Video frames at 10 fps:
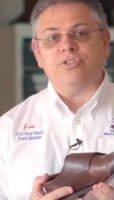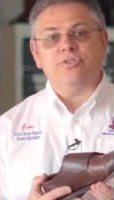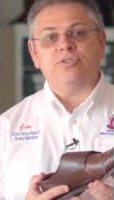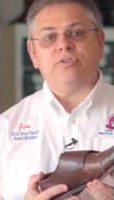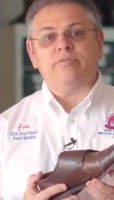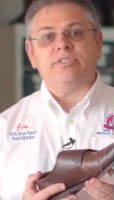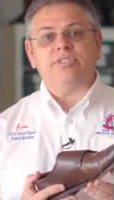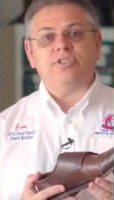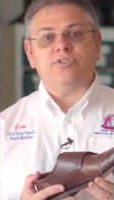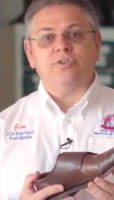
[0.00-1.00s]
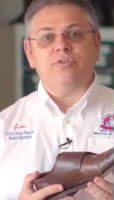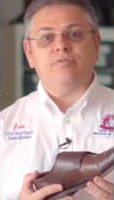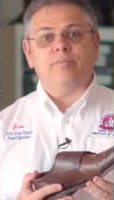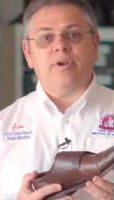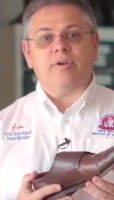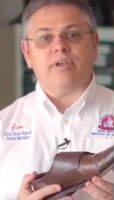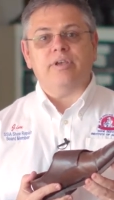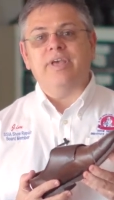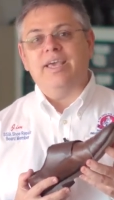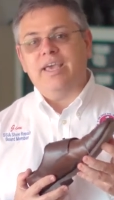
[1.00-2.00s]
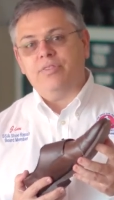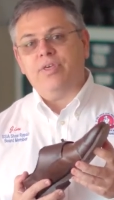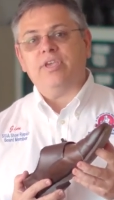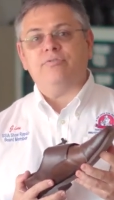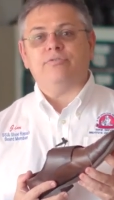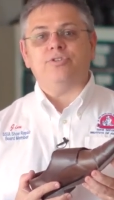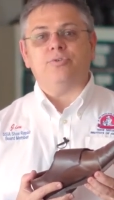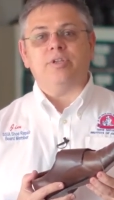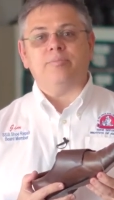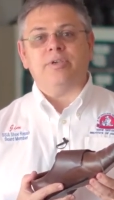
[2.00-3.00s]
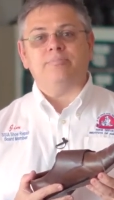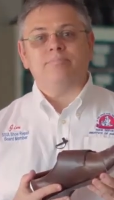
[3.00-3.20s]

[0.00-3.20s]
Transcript: Shoe Service Institute of America, and thank you for joining me.